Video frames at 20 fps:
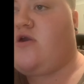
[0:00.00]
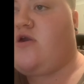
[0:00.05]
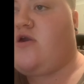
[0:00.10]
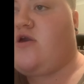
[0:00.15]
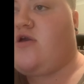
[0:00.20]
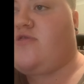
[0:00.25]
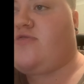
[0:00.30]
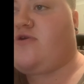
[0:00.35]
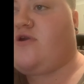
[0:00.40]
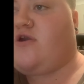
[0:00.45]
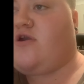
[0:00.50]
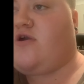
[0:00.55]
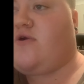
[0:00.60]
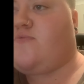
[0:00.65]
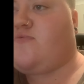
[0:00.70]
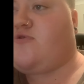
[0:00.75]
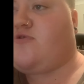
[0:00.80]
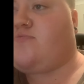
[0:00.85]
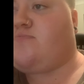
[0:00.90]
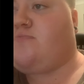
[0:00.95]
and they
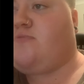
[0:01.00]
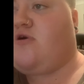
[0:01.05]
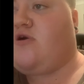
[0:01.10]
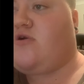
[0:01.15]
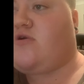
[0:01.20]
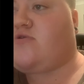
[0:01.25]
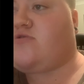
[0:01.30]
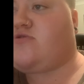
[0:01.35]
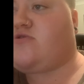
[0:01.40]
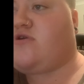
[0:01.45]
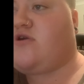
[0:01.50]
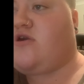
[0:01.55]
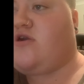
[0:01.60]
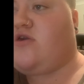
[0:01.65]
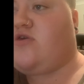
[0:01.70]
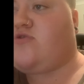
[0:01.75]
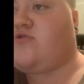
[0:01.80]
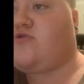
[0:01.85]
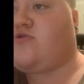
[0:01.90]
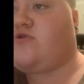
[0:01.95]
covered Mark's
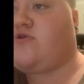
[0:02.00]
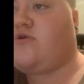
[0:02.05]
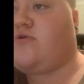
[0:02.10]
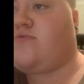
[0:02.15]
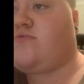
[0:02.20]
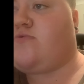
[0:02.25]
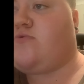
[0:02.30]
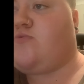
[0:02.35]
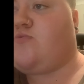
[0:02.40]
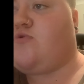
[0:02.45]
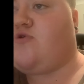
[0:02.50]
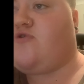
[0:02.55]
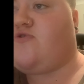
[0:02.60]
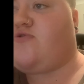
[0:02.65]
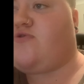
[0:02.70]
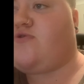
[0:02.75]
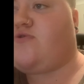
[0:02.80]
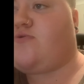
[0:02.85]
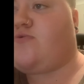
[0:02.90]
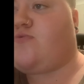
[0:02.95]
case
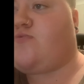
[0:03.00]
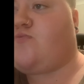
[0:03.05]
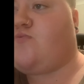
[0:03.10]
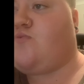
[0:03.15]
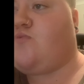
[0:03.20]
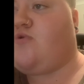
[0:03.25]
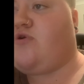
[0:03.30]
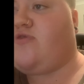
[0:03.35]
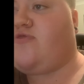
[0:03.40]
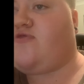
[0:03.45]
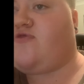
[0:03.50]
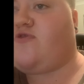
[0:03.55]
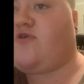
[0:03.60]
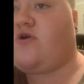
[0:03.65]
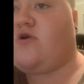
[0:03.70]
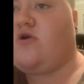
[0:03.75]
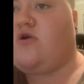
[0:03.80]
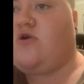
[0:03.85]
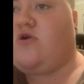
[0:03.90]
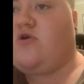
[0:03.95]
with
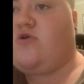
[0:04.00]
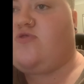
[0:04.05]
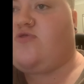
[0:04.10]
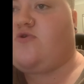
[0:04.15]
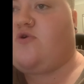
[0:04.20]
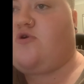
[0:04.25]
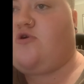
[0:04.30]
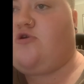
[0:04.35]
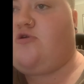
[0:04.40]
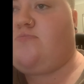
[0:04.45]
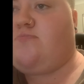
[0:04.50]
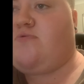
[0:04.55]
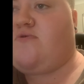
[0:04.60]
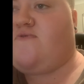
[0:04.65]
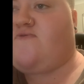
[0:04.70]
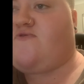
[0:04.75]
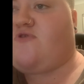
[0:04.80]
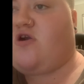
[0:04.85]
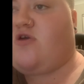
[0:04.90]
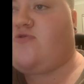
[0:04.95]
the hope
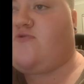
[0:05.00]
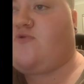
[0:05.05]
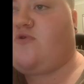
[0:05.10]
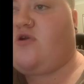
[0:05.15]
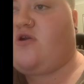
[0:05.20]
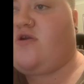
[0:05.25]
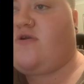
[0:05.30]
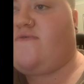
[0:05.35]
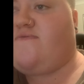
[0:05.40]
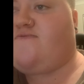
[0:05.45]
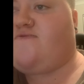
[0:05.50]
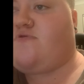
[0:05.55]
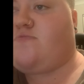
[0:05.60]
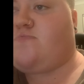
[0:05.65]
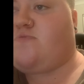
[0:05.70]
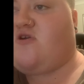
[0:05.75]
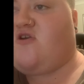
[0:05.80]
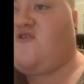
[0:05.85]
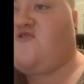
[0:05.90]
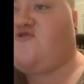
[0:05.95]
of gathering
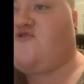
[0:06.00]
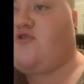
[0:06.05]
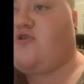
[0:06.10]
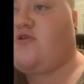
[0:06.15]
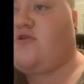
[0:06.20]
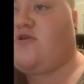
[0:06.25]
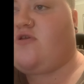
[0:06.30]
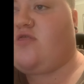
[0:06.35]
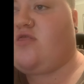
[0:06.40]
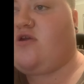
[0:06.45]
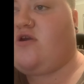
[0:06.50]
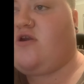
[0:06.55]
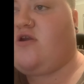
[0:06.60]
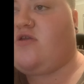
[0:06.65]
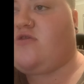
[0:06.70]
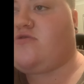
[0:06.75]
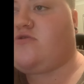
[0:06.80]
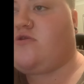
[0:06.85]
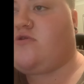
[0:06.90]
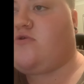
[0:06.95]
information,
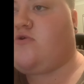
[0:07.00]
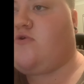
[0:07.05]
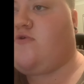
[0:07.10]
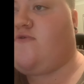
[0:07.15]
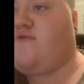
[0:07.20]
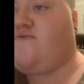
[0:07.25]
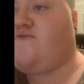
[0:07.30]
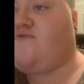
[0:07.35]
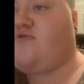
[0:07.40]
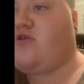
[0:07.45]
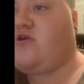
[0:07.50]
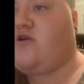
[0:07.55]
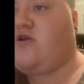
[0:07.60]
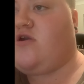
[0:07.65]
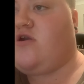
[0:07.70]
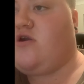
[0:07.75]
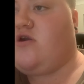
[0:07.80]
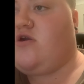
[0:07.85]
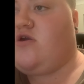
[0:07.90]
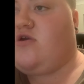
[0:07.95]
leads, and
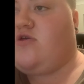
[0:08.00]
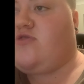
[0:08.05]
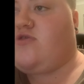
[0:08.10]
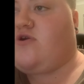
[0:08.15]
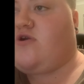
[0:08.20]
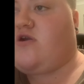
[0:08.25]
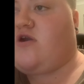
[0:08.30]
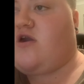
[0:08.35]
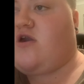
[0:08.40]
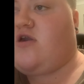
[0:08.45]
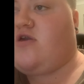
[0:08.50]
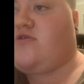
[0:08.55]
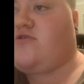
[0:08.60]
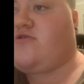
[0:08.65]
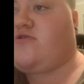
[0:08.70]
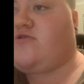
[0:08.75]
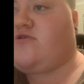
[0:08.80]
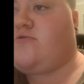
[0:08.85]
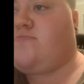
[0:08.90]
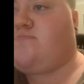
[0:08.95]
hopefully the
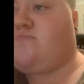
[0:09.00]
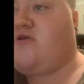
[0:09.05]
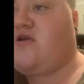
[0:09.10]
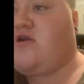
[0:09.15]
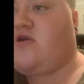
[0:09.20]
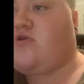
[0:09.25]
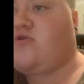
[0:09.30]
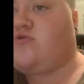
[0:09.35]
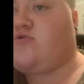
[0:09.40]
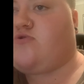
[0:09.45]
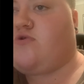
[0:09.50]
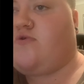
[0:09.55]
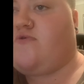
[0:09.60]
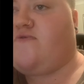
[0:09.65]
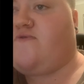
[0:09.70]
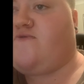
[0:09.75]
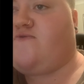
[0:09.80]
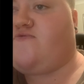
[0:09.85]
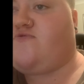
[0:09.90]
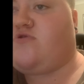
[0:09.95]
case being
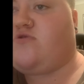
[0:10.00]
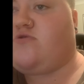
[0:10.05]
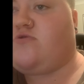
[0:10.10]
solved.